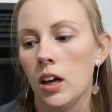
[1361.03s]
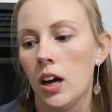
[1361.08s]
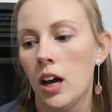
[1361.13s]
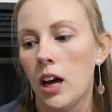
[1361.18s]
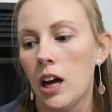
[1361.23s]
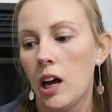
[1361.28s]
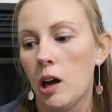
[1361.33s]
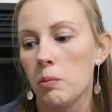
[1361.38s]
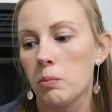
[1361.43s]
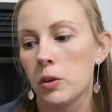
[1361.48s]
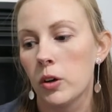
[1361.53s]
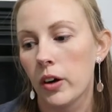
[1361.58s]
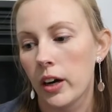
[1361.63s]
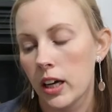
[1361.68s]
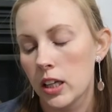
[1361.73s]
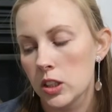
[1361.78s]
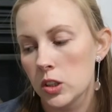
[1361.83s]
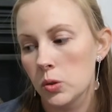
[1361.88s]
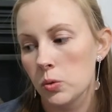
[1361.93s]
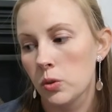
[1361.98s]

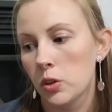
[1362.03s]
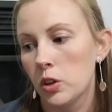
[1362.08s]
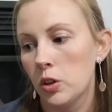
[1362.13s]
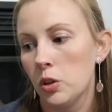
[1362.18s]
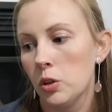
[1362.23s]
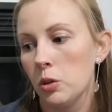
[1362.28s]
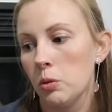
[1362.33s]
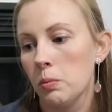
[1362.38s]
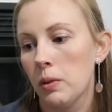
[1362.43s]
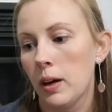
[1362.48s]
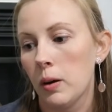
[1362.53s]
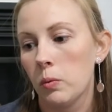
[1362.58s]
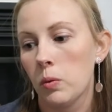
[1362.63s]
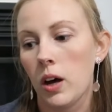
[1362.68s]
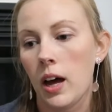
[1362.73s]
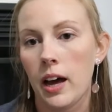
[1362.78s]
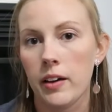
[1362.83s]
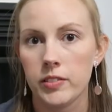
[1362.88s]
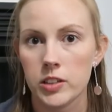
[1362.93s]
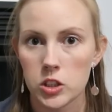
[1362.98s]
Grant's room
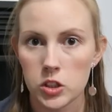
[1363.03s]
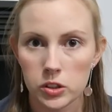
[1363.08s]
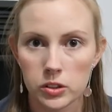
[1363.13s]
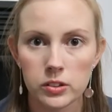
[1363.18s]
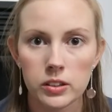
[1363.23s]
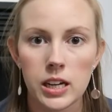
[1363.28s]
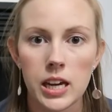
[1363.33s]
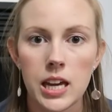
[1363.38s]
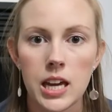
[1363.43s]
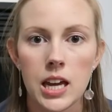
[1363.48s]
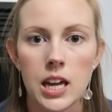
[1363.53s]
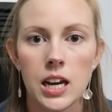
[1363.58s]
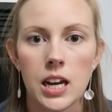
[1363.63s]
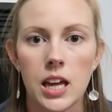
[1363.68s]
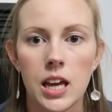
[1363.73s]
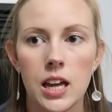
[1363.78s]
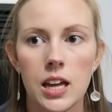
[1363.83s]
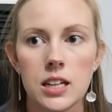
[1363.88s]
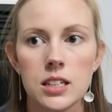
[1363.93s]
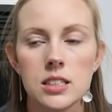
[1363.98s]
will have a tree in
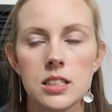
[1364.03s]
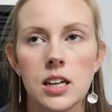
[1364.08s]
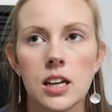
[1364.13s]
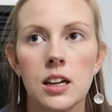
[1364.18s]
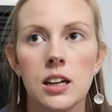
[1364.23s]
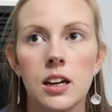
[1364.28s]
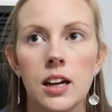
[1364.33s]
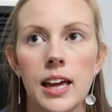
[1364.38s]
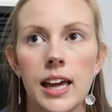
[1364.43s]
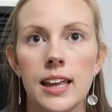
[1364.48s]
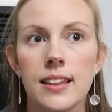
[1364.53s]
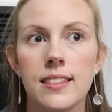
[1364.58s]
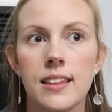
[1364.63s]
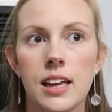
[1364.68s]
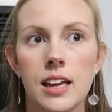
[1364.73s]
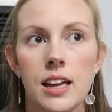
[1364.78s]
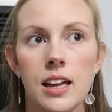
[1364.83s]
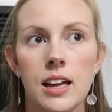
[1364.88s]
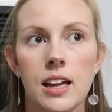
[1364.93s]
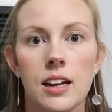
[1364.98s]
it, and
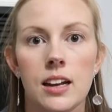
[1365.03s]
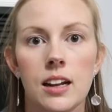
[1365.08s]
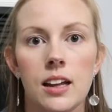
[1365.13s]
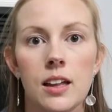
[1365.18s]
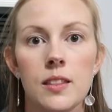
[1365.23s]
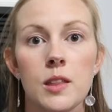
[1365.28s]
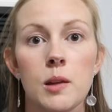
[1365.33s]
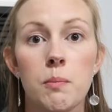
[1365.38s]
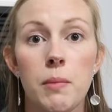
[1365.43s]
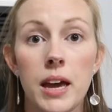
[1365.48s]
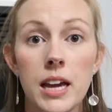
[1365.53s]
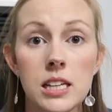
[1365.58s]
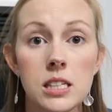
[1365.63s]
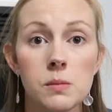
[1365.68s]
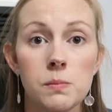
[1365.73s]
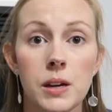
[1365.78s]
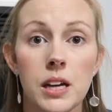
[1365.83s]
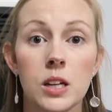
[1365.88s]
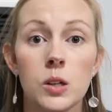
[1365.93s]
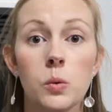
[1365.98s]
then the
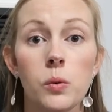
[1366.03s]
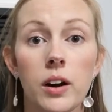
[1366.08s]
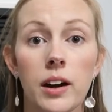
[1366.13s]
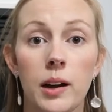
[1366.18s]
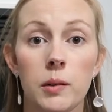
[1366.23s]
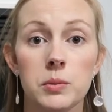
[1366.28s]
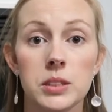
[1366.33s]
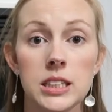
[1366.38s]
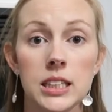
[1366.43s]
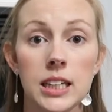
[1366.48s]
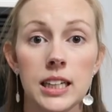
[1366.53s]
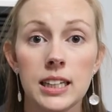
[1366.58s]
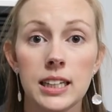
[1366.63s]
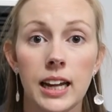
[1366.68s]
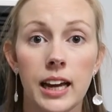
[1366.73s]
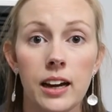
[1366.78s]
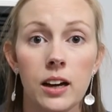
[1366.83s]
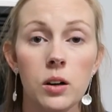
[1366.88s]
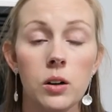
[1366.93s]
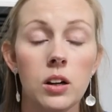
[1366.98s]
basement where I'm sitting
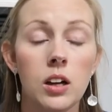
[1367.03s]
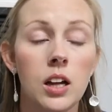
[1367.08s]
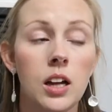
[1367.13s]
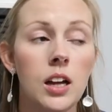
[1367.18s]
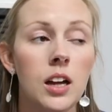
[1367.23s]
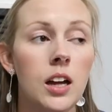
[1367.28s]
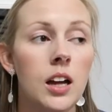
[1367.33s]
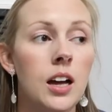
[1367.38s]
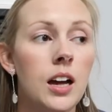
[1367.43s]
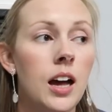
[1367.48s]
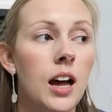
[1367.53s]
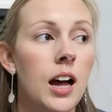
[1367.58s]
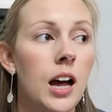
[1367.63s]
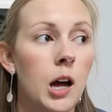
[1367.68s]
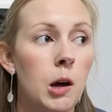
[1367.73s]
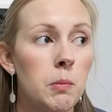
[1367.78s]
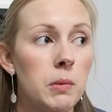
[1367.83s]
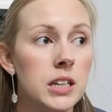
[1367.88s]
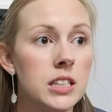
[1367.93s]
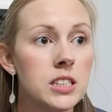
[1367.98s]
now,
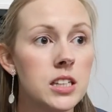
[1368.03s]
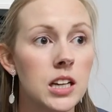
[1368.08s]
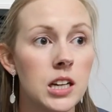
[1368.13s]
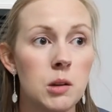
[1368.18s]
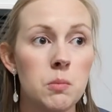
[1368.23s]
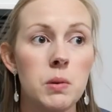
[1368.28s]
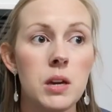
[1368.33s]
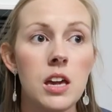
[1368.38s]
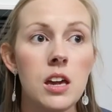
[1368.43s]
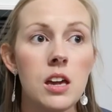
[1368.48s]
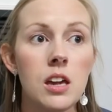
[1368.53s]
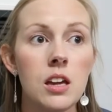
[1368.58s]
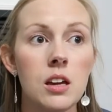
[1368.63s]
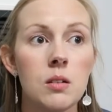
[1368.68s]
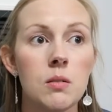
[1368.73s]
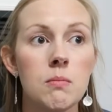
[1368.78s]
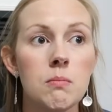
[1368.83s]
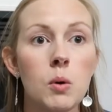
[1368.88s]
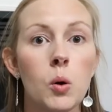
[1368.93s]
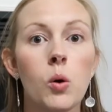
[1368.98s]
it's gonna
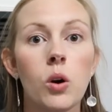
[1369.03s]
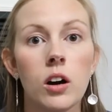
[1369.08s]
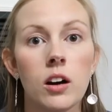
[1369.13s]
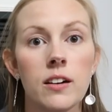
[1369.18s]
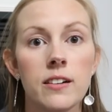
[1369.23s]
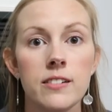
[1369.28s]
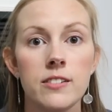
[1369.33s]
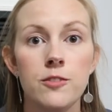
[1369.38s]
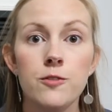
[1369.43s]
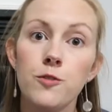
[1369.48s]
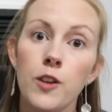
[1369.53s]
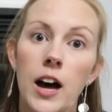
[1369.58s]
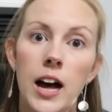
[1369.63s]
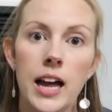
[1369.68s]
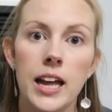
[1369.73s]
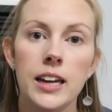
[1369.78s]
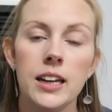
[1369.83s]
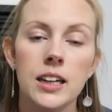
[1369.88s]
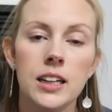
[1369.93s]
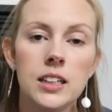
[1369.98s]
be more
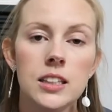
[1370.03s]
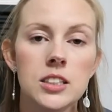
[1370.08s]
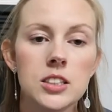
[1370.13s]
fun.